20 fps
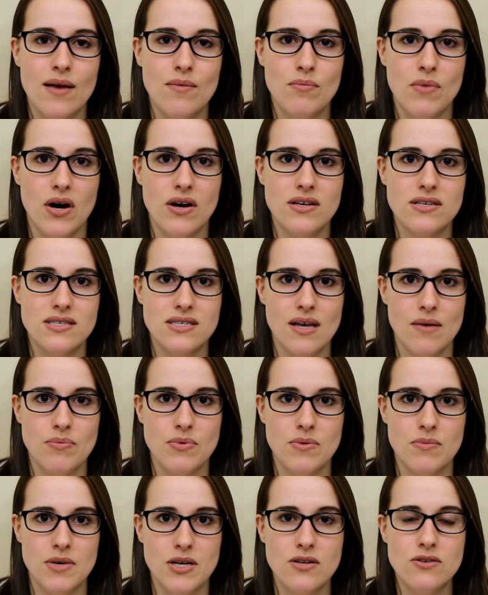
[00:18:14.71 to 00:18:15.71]
a modest
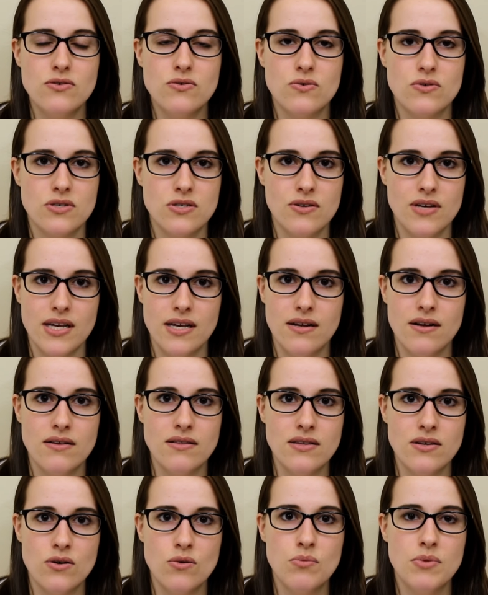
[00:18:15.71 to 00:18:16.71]
supplement or to eat a
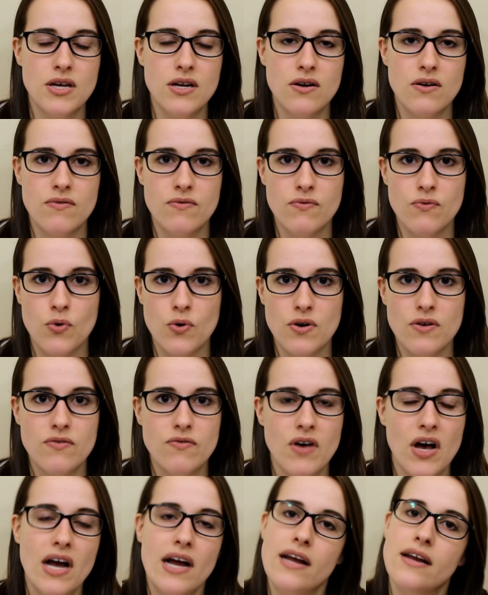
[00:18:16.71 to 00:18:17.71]
little bit of
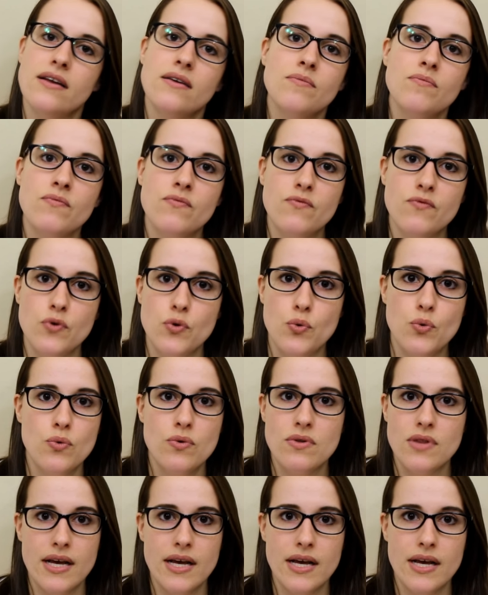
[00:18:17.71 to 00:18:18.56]
fortified food,